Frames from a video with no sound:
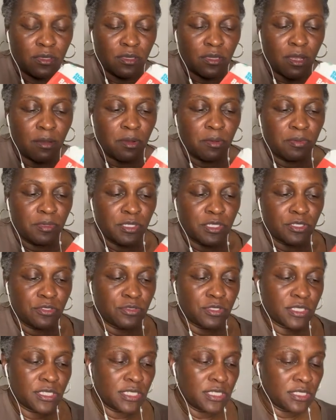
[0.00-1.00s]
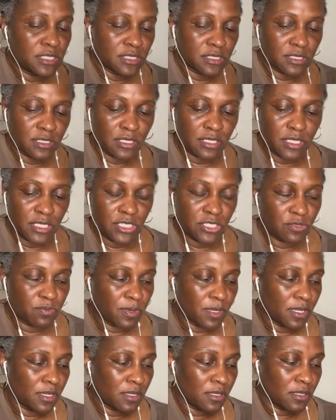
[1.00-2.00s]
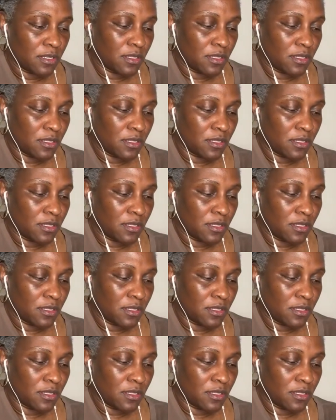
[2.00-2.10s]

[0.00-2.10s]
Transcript: I'll put 2 seeds in each pot.